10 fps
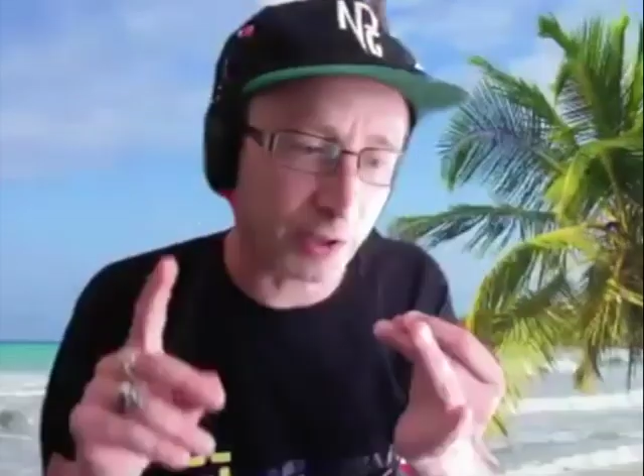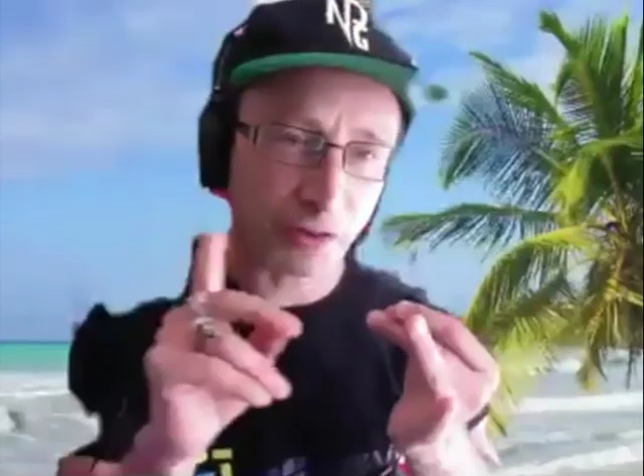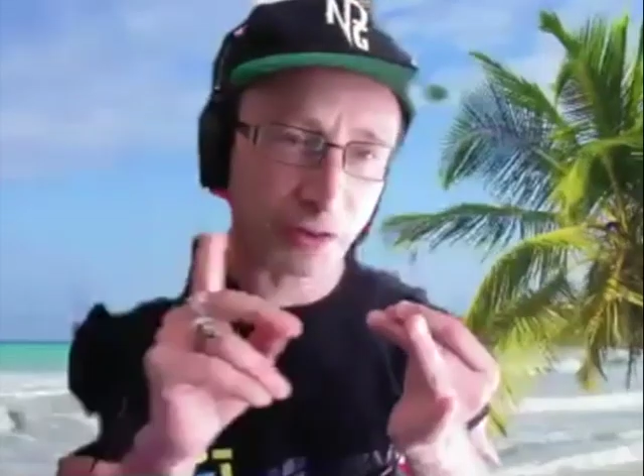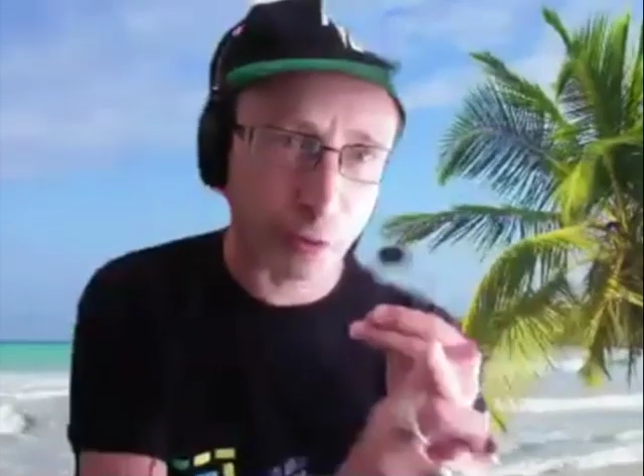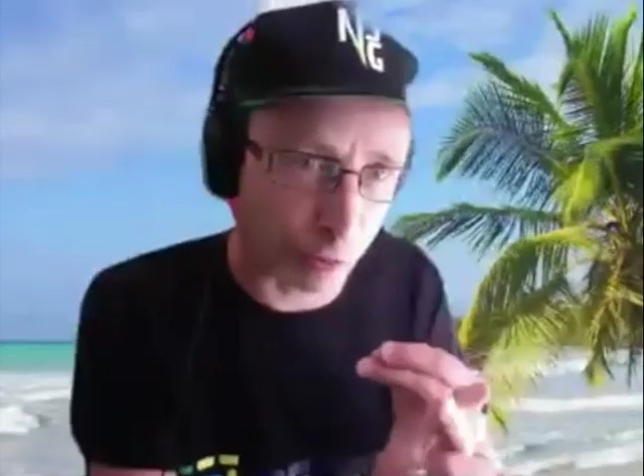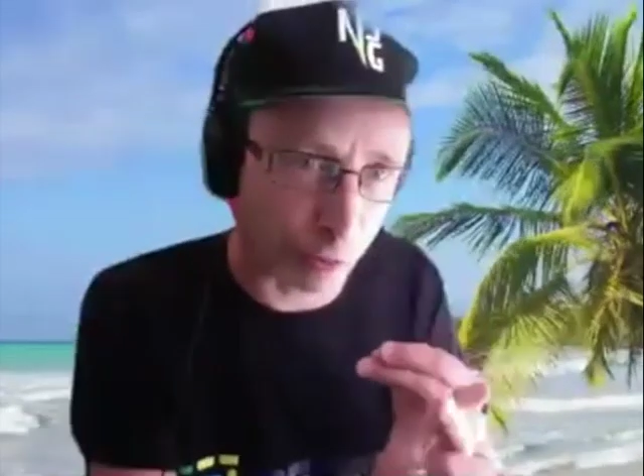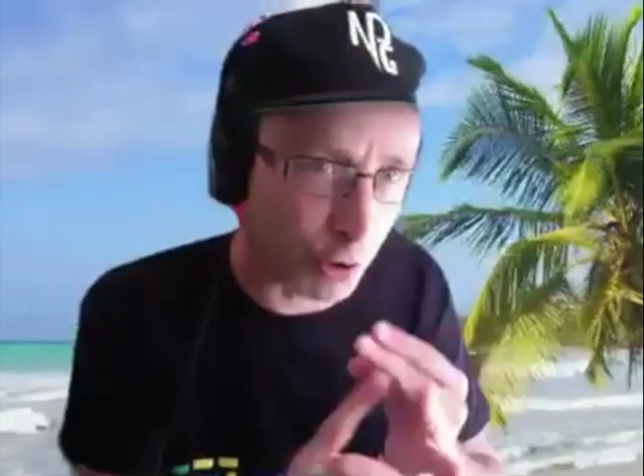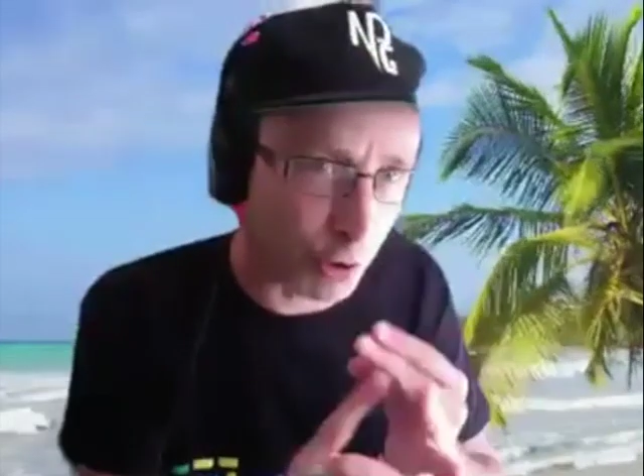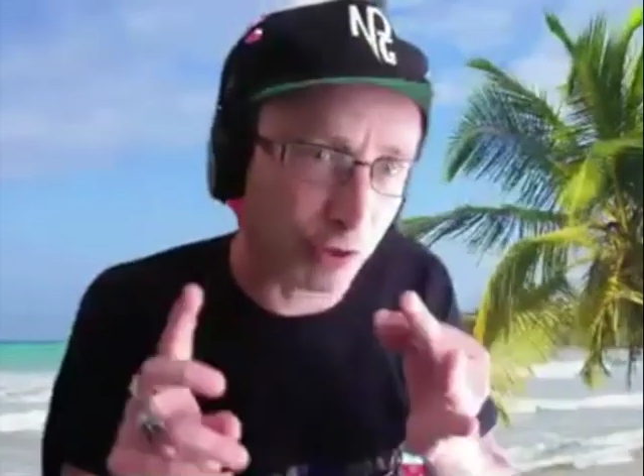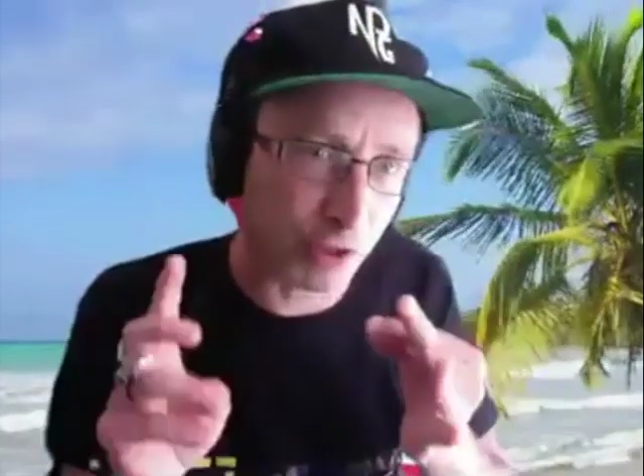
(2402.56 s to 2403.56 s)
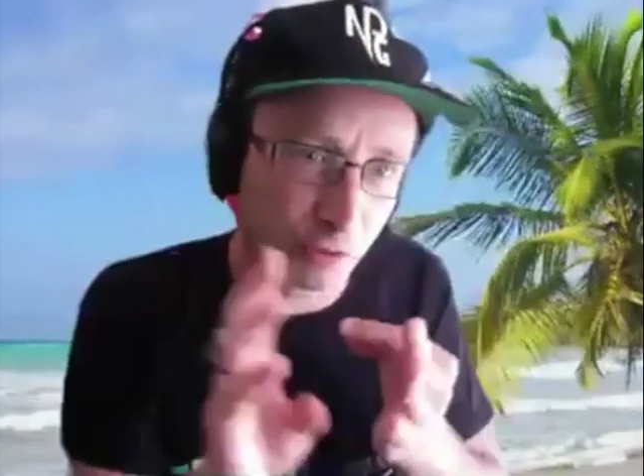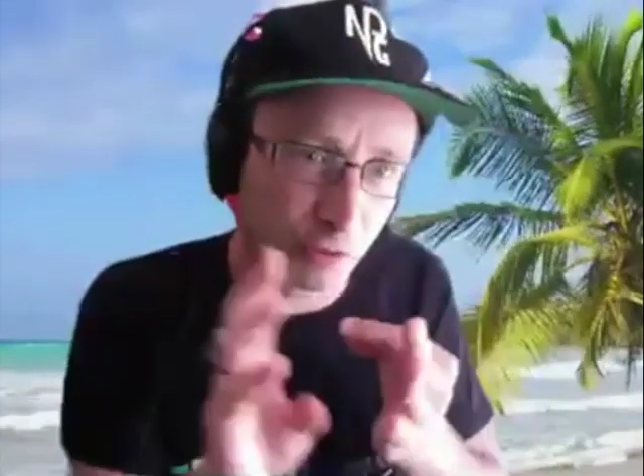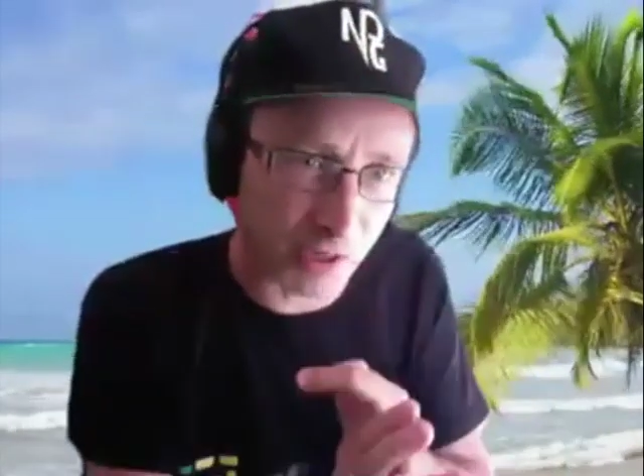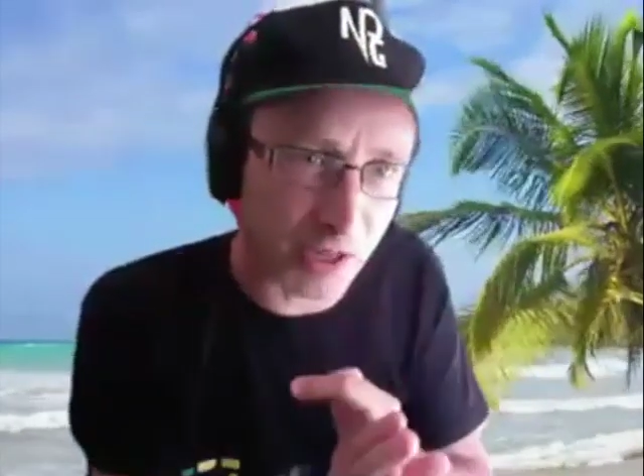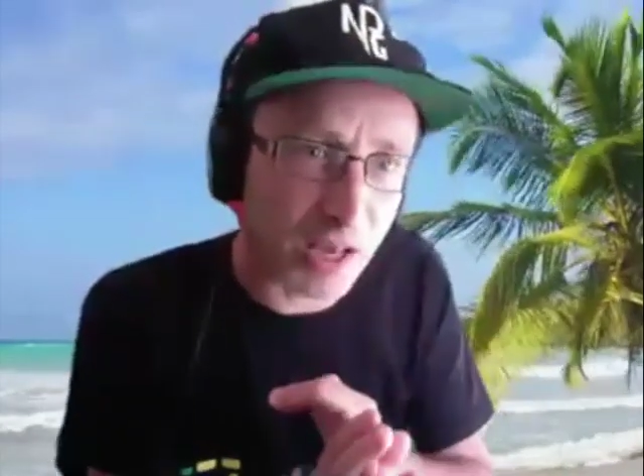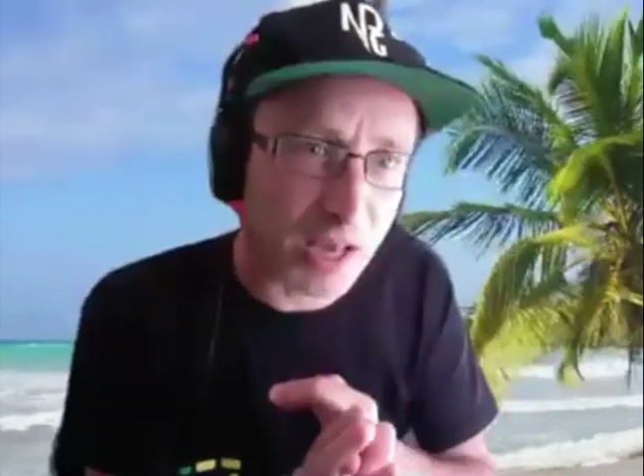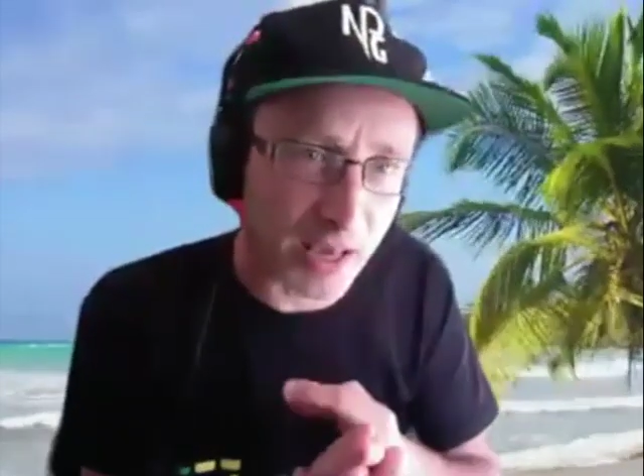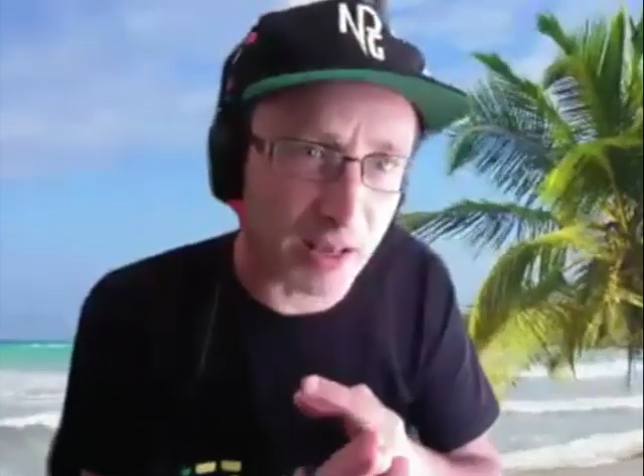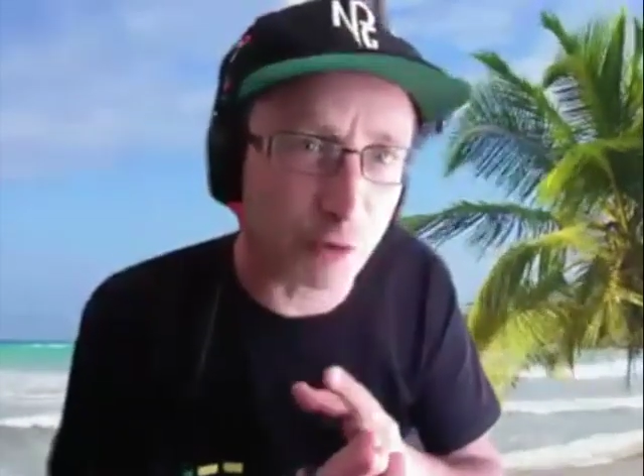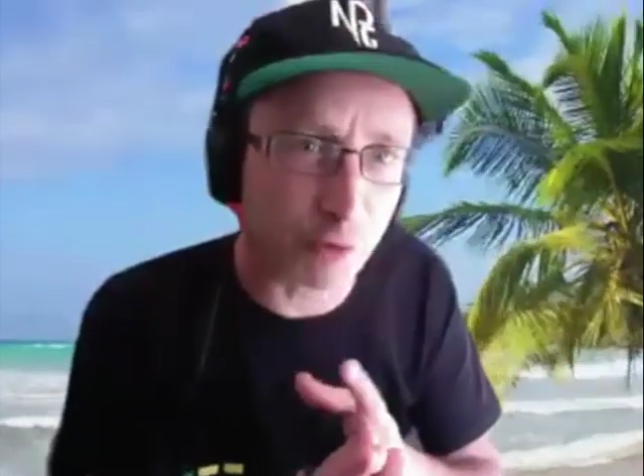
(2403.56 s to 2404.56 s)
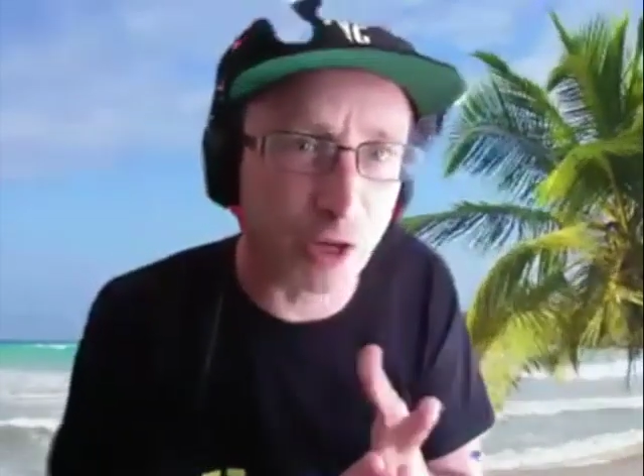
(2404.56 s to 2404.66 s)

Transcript: see across music, you see